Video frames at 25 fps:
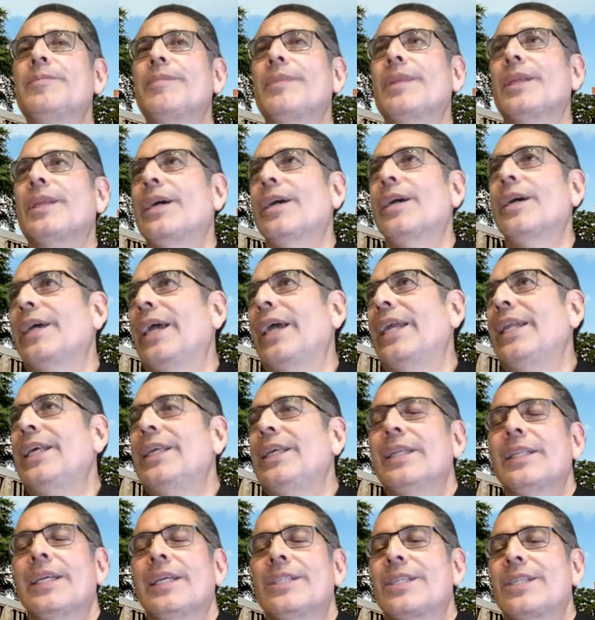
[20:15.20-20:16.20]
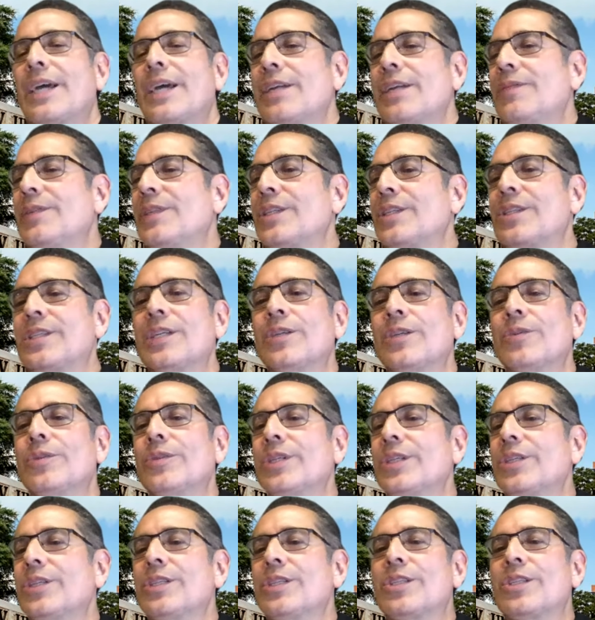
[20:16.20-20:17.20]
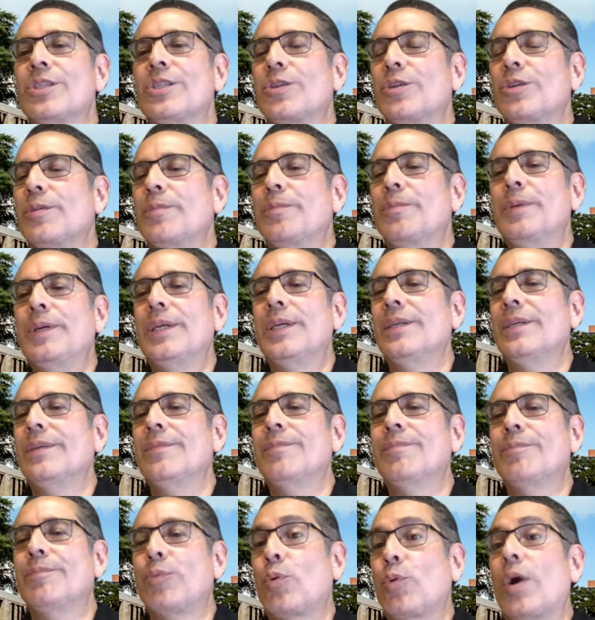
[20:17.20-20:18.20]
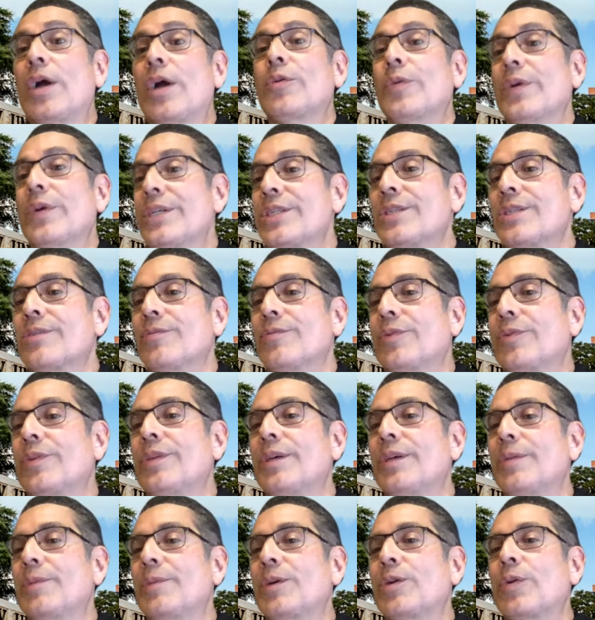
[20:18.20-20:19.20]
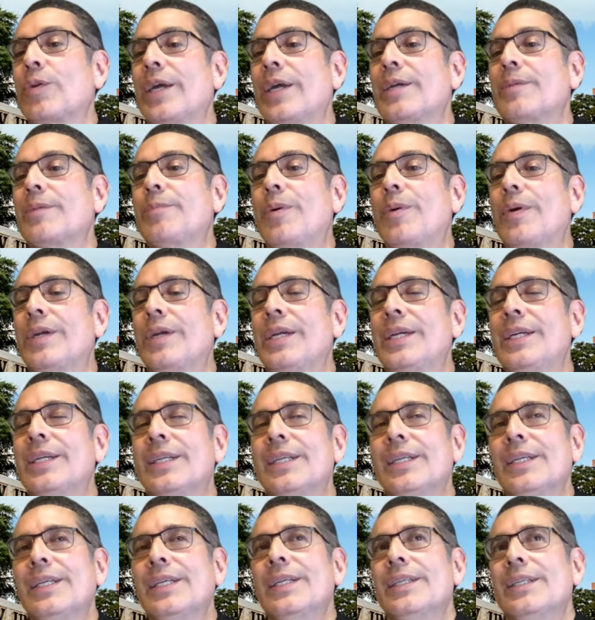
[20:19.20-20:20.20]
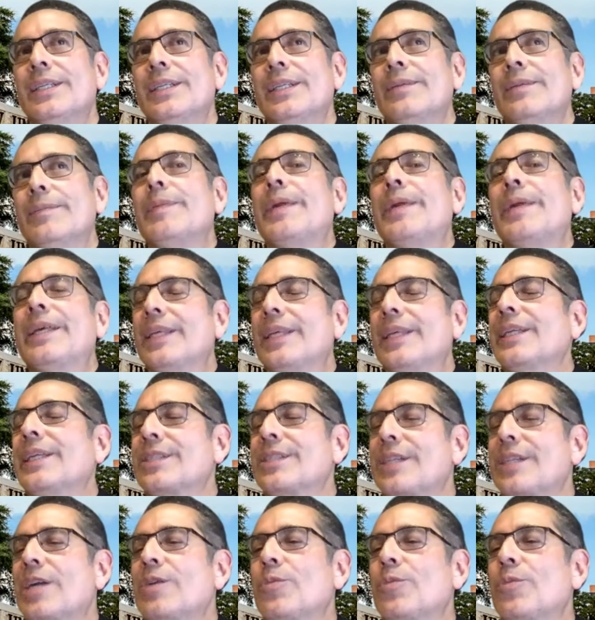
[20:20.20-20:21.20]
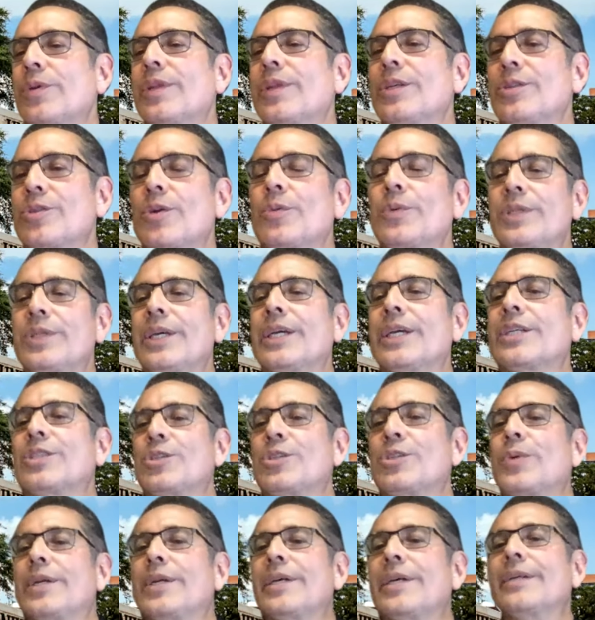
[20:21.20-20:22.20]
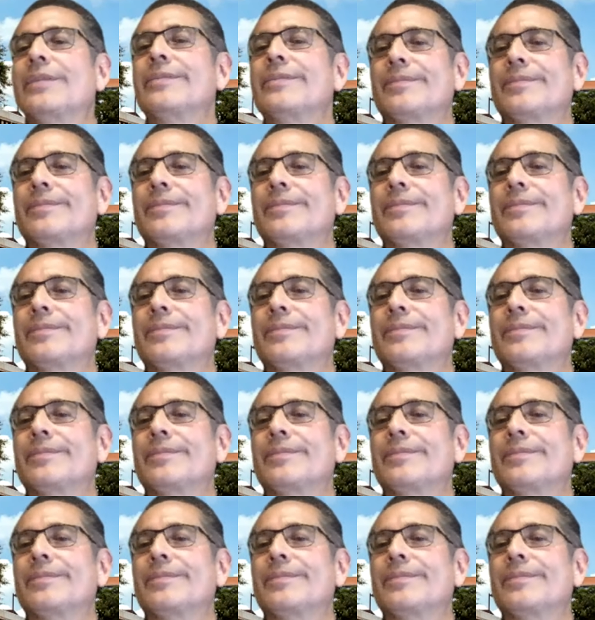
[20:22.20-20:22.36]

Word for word: Uh, anything that's kind of in the single digits is going to be progress for the Democratic Party, but I think that's kind of where things are with Texas right now.